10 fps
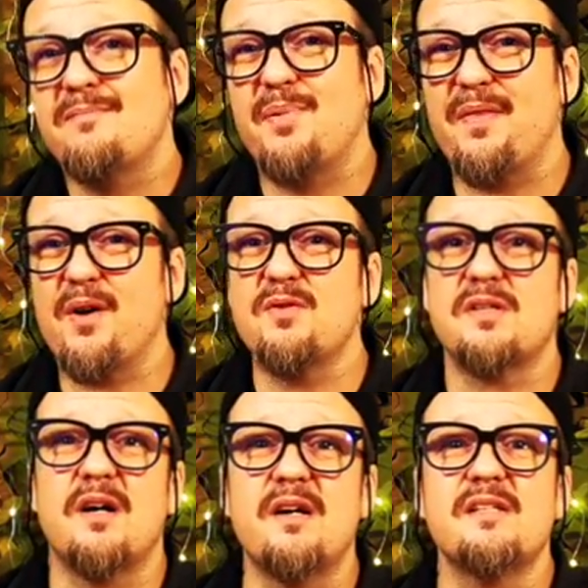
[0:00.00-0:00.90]
but
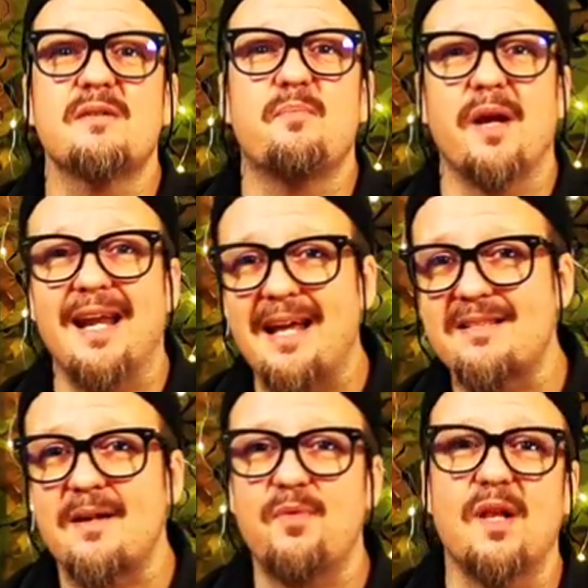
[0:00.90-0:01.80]
those guys bringing
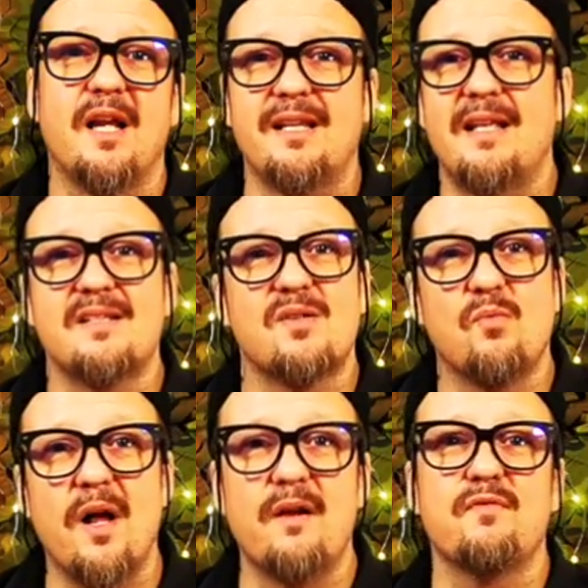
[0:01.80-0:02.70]
out something like
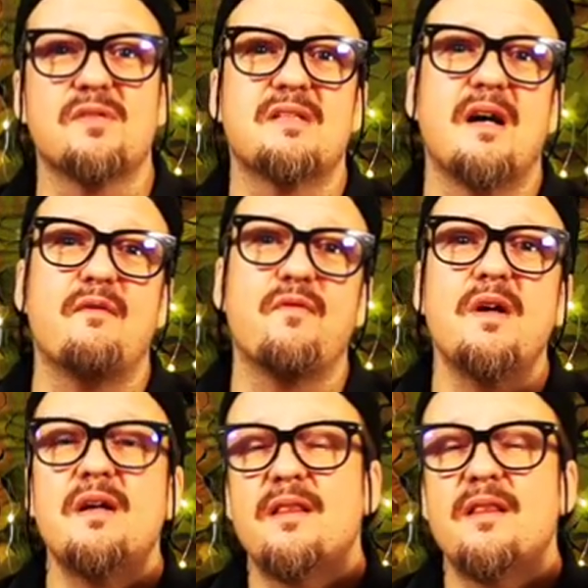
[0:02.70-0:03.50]
this? Wonderful stuff.